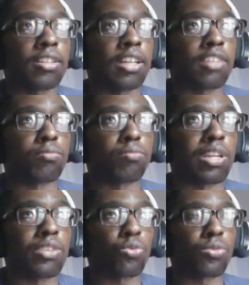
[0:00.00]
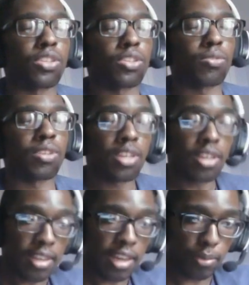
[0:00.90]
got some brainstorming to
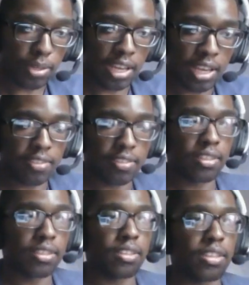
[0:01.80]
do. Anyway guys,